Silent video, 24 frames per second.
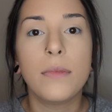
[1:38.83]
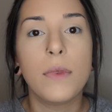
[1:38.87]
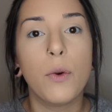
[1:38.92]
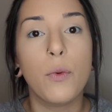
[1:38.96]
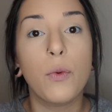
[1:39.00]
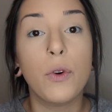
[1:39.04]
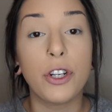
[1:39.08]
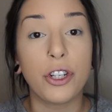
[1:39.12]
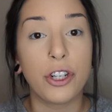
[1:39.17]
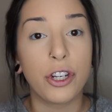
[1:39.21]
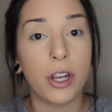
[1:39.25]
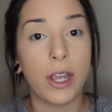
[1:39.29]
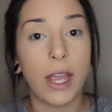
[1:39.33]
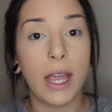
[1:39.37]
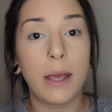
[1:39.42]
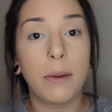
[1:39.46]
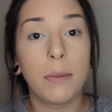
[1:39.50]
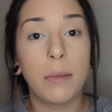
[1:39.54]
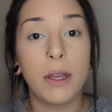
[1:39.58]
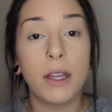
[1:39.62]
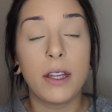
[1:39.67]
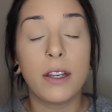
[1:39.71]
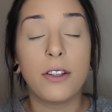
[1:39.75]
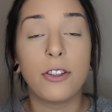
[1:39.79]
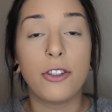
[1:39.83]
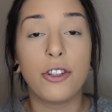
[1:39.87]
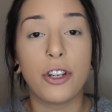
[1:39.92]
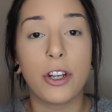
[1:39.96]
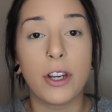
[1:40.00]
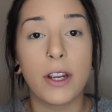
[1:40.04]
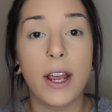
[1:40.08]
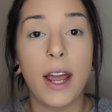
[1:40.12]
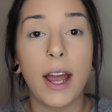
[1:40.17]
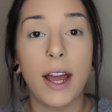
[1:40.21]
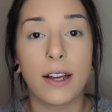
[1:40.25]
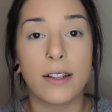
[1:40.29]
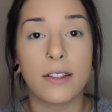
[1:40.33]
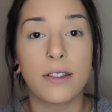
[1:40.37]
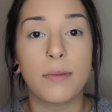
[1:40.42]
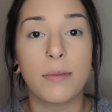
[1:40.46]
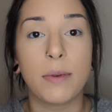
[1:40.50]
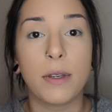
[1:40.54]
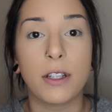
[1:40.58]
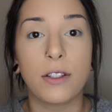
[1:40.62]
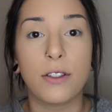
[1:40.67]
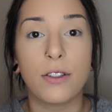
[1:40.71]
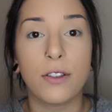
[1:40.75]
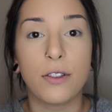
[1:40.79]
when she came in, she asked
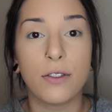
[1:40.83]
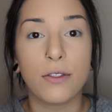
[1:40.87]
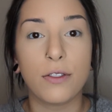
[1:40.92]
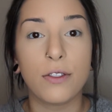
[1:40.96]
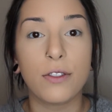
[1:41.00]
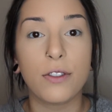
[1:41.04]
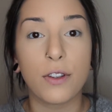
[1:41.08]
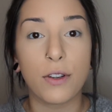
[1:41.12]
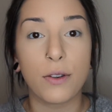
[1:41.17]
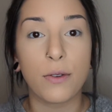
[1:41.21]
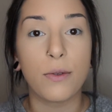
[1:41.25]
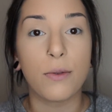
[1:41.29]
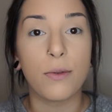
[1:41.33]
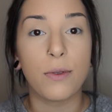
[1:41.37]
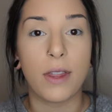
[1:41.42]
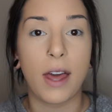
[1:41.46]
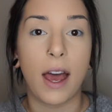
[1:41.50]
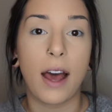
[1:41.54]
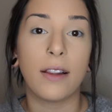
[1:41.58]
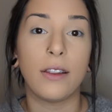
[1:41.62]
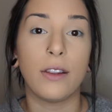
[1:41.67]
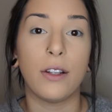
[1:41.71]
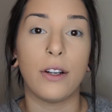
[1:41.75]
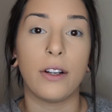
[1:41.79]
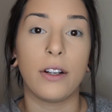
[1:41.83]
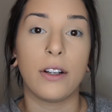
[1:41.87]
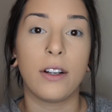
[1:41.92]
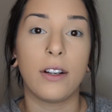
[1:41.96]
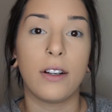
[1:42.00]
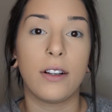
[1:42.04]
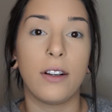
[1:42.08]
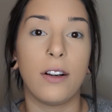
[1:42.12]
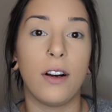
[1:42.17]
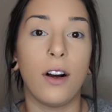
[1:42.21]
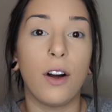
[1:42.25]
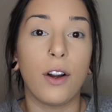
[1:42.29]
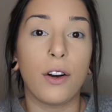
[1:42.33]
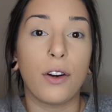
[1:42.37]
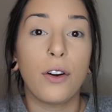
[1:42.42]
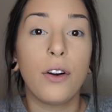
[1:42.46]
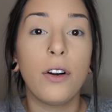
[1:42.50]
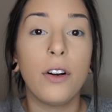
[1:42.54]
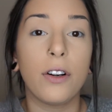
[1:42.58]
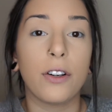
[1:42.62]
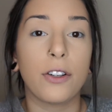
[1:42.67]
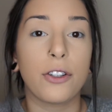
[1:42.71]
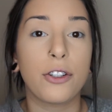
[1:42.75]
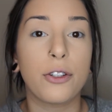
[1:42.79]
me to do that look on
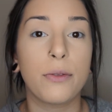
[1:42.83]
her.